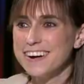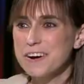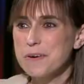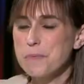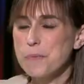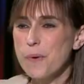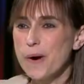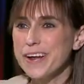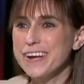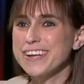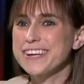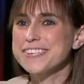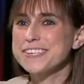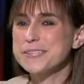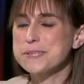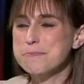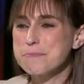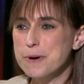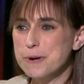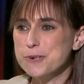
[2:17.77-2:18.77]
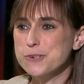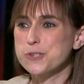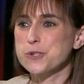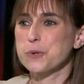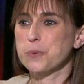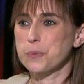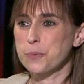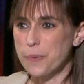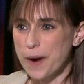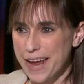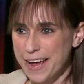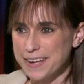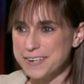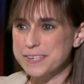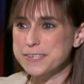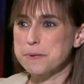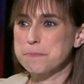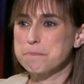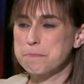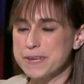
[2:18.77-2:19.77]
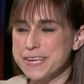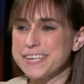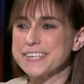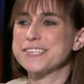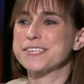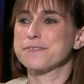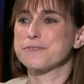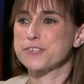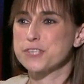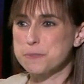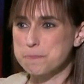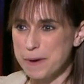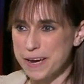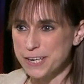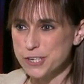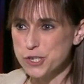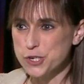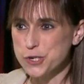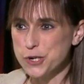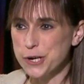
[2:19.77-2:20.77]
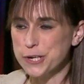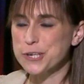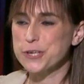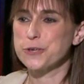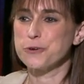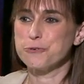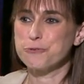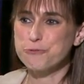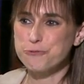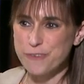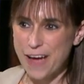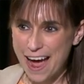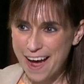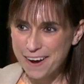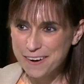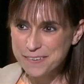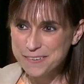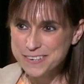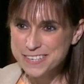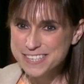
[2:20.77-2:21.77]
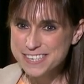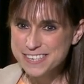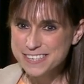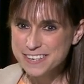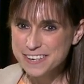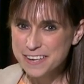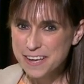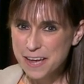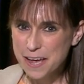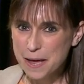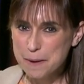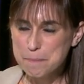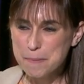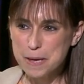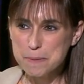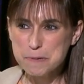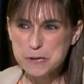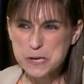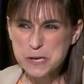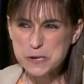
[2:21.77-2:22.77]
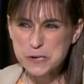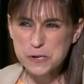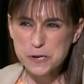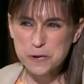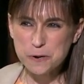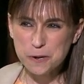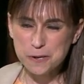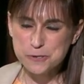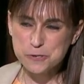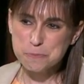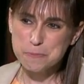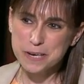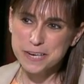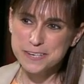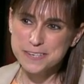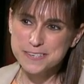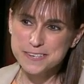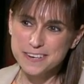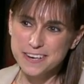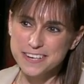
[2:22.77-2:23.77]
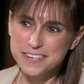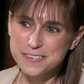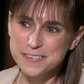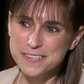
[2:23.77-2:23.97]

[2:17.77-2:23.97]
What is the most random piece of space junk you found? And maybe did it also make it into